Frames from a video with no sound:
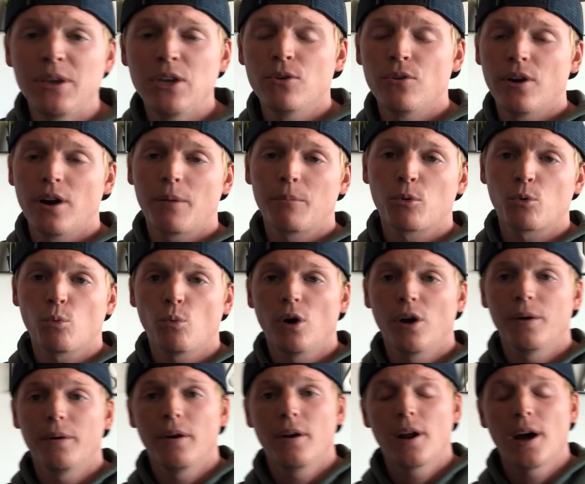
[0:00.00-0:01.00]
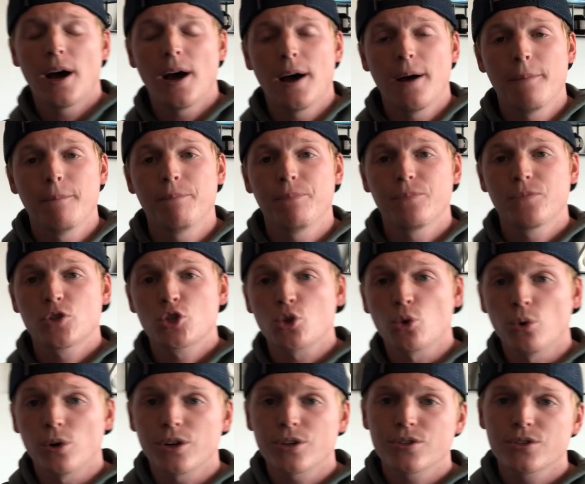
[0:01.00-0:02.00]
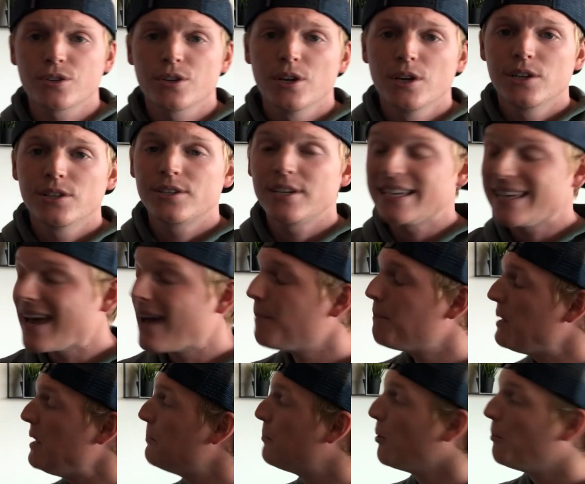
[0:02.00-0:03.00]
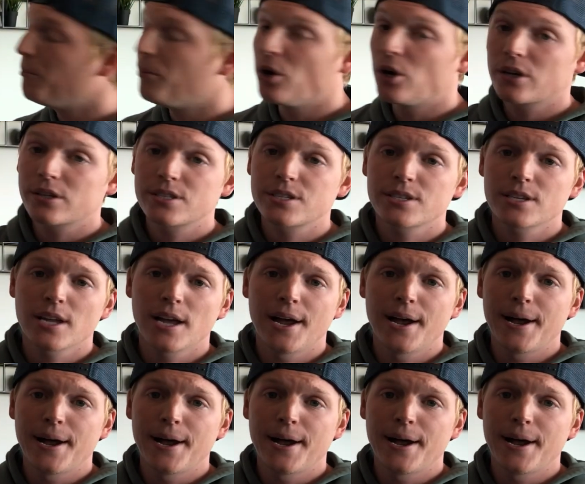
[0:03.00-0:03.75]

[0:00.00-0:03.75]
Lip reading: your number one source to get people booked